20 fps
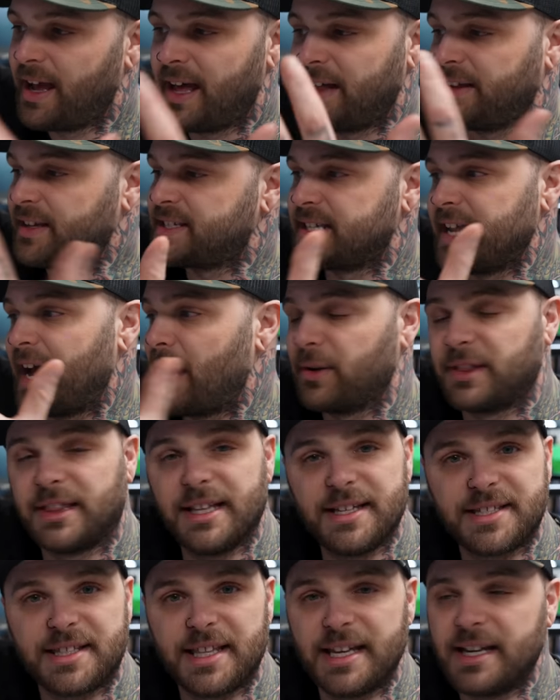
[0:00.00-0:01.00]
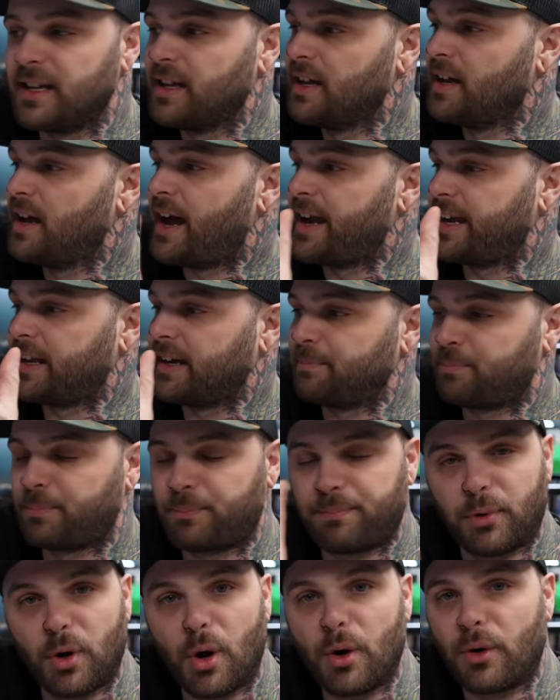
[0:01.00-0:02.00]
At least now with this thing, I can
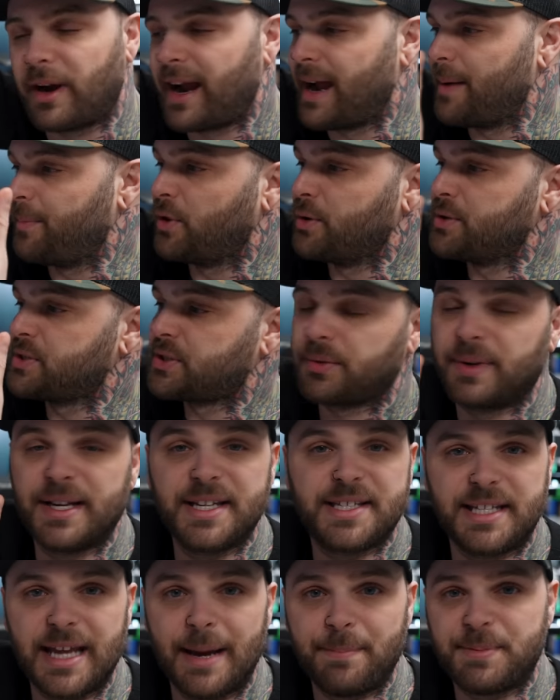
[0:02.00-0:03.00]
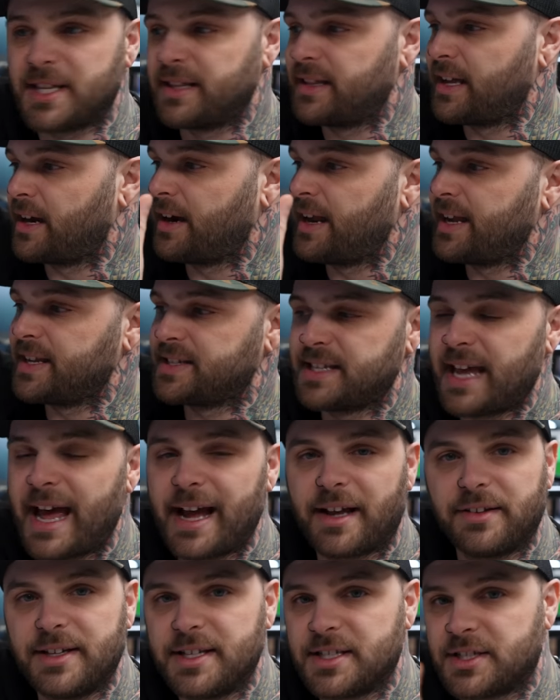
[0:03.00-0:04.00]
program those three steps in there
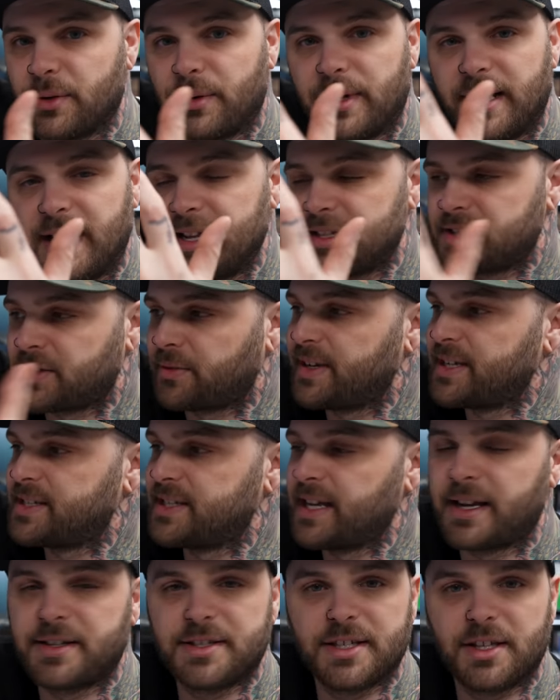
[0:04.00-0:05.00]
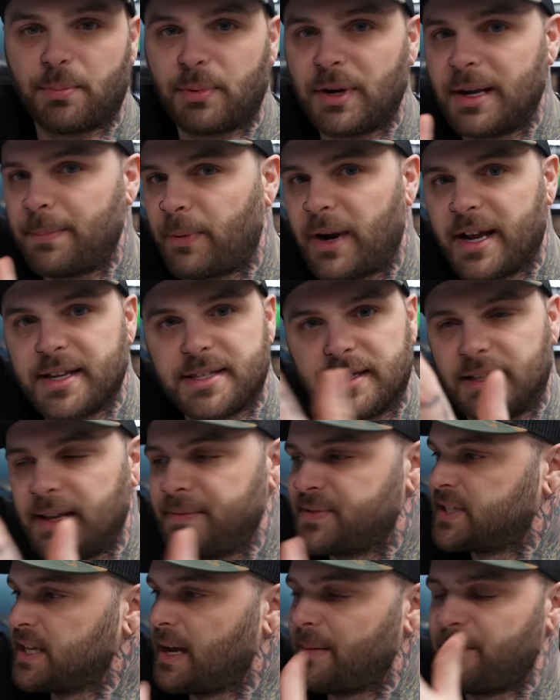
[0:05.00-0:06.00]
exactly. So when it hits three seconds on the pre-press,
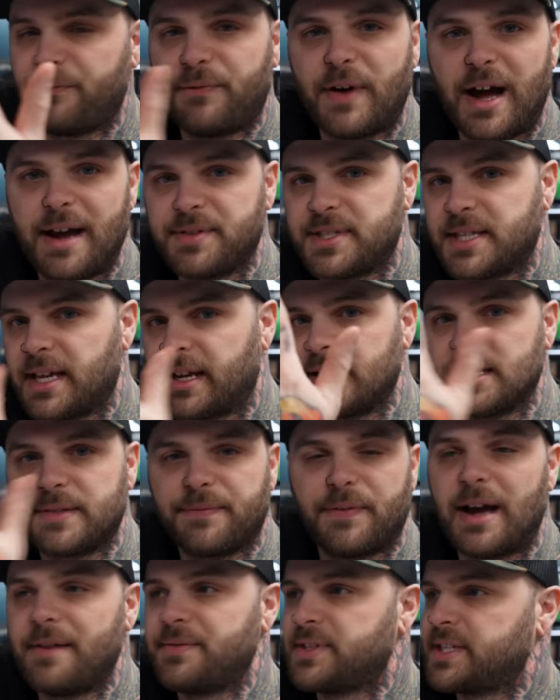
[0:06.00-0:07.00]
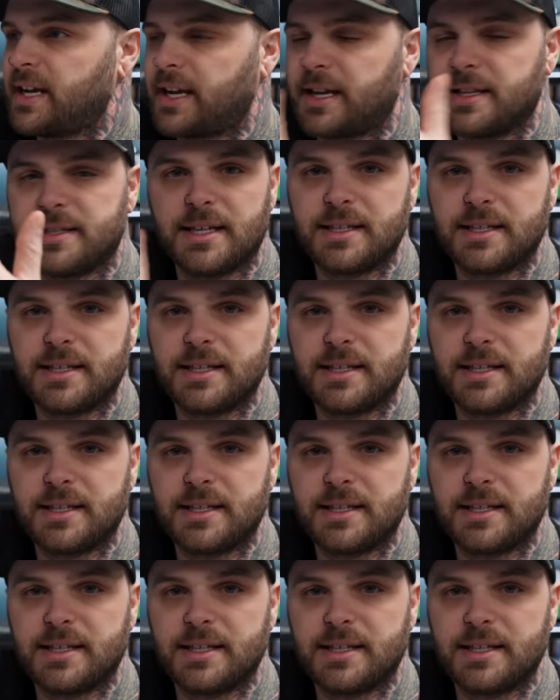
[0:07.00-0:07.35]
lifts up, five seconds, five seconds,